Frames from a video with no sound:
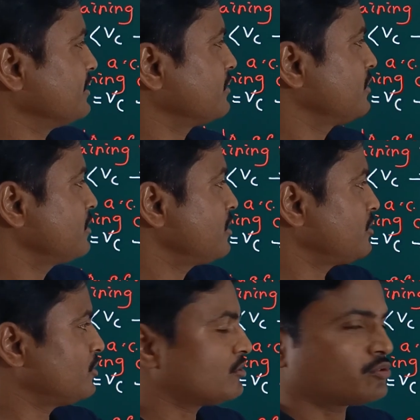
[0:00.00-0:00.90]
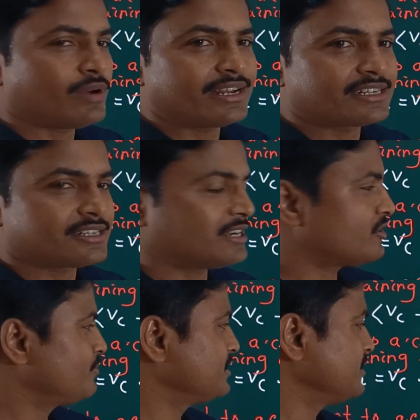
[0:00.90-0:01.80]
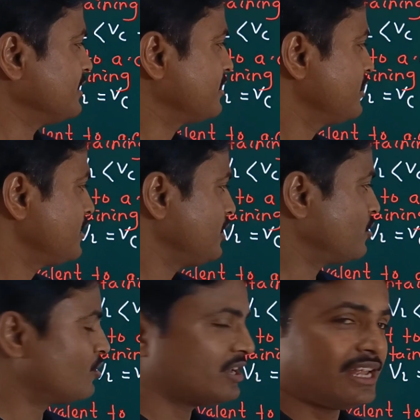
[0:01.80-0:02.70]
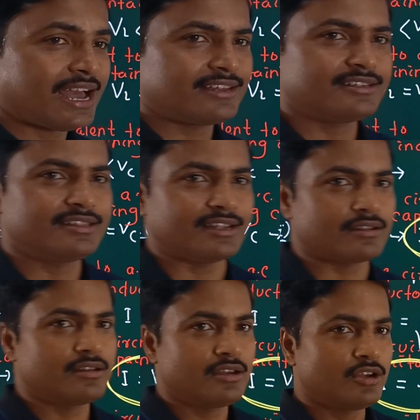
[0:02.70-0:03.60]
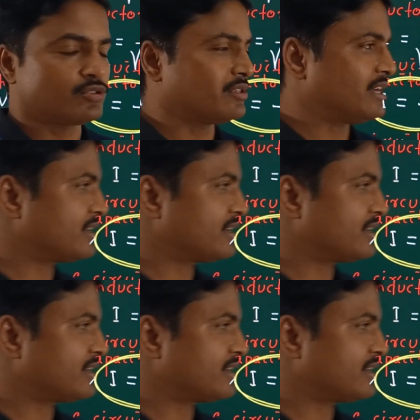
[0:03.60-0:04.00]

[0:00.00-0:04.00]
there. Here also one extra term is there. Here only R is there. So